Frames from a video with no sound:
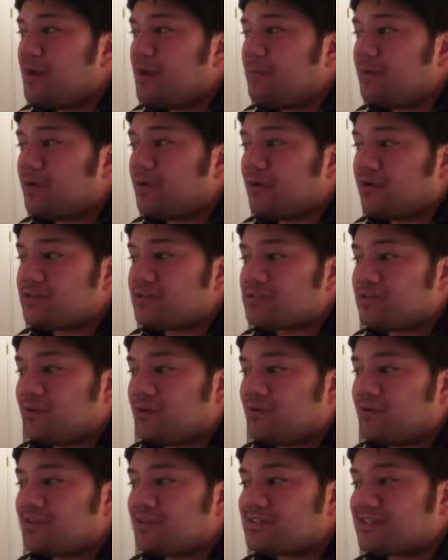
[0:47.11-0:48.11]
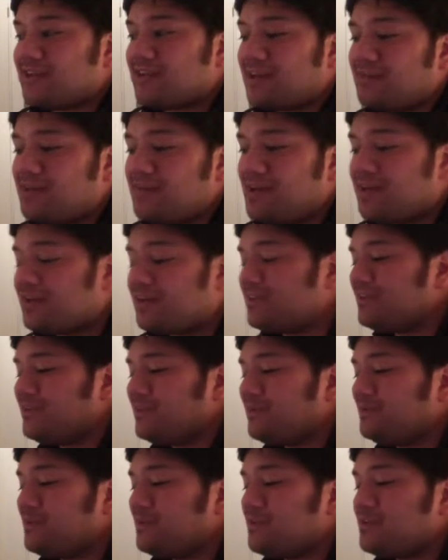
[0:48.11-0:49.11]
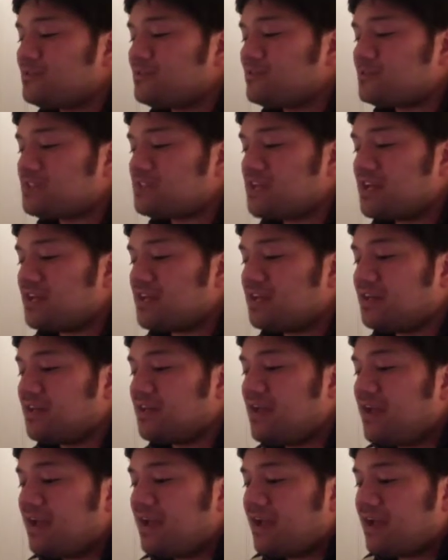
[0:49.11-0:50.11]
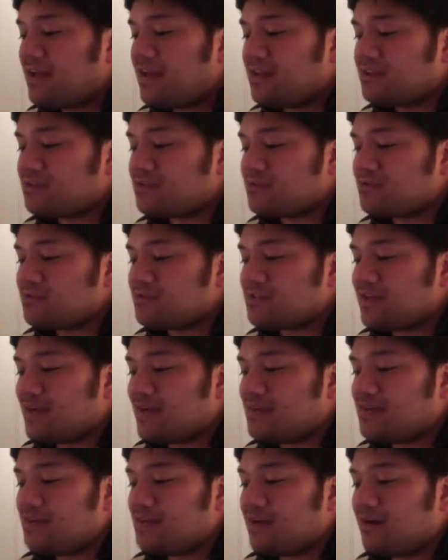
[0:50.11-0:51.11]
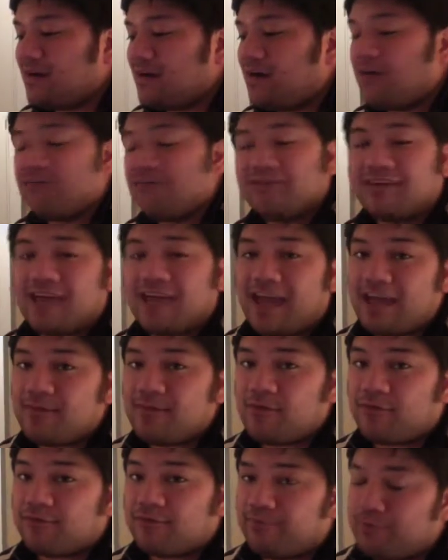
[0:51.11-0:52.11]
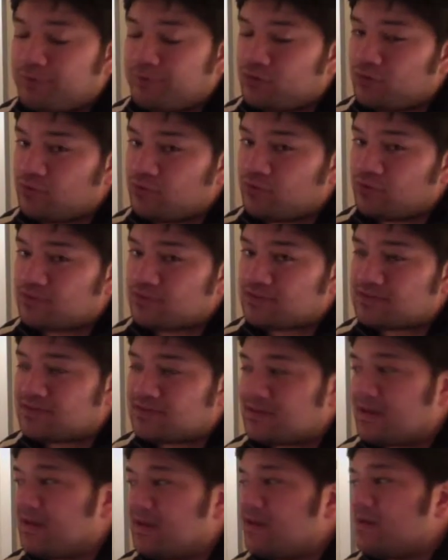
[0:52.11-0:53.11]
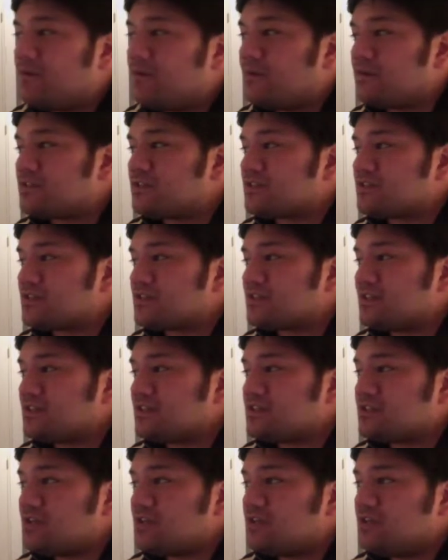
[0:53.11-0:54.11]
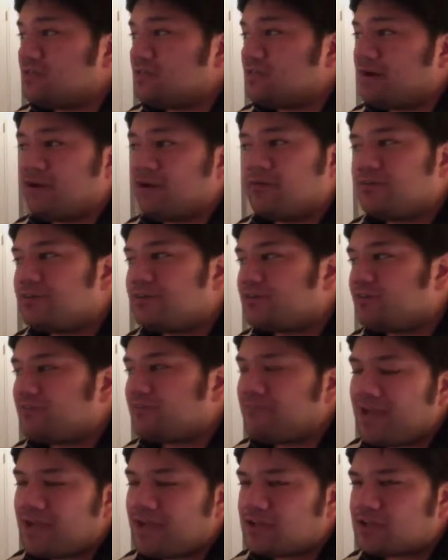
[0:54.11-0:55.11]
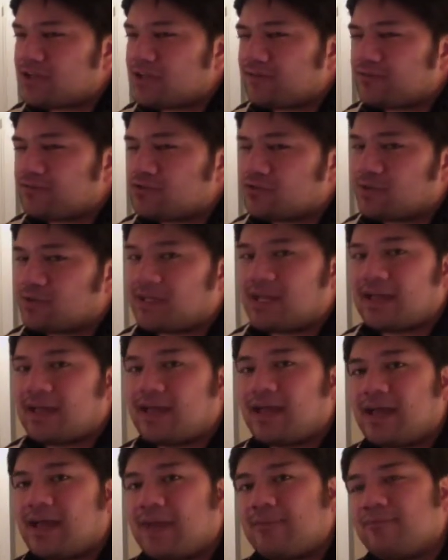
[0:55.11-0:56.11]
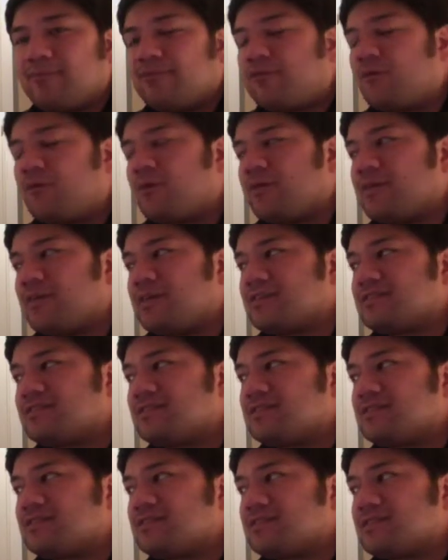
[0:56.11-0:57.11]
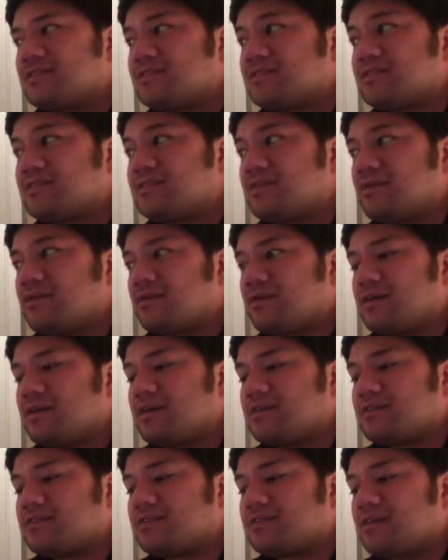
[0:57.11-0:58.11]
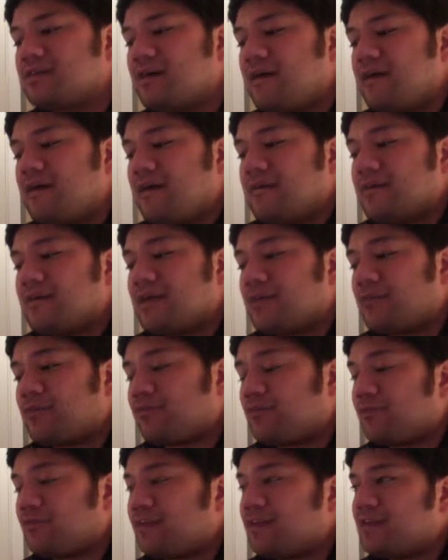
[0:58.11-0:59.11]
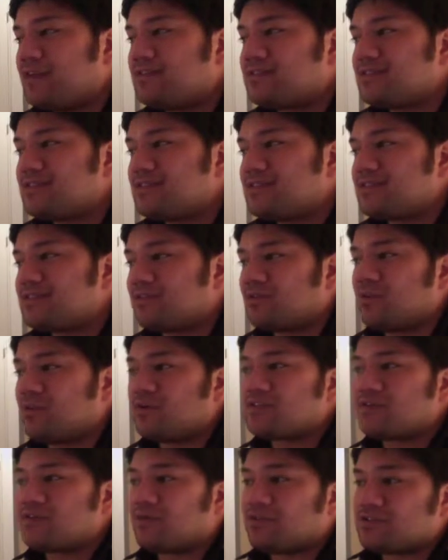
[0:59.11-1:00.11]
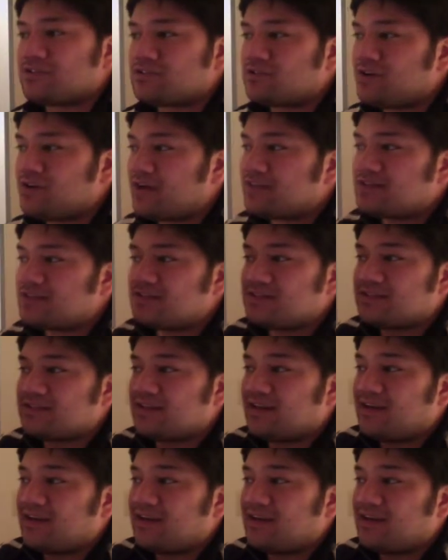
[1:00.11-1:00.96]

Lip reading: But also I want to kind of make it a little bit interesting and introduce the idea of Game of Booze, which is essentially my own little makeshift drinking game for this series. Now before we get into this, of course I want to stress,